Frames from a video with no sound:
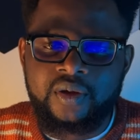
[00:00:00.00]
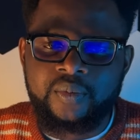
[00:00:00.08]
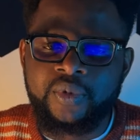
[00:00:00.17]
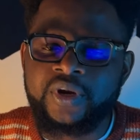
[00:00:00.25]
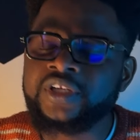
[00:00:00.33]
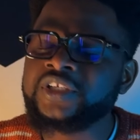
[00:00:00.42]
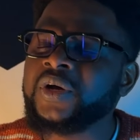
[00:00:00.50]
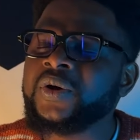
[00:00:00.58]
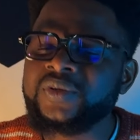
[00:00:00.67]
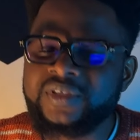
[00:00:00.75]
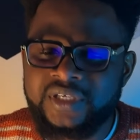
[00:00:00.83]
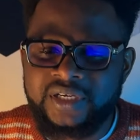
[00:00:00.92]
But it
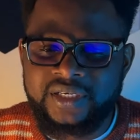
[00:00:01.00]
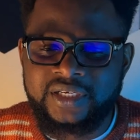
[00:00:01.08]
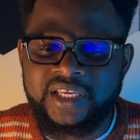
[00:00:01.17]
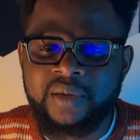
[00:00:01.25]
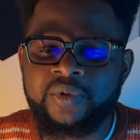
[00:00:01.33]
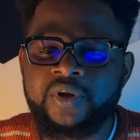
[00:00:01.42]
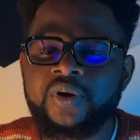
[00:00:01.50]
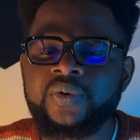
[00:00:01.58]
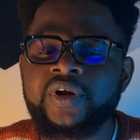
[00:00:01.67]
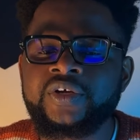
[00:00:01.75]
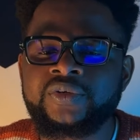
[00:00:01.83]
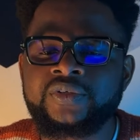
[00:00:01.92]
turns out that chemical
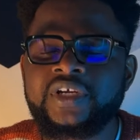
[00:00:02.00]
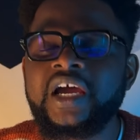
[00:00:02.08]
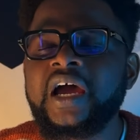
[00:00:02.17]
reactions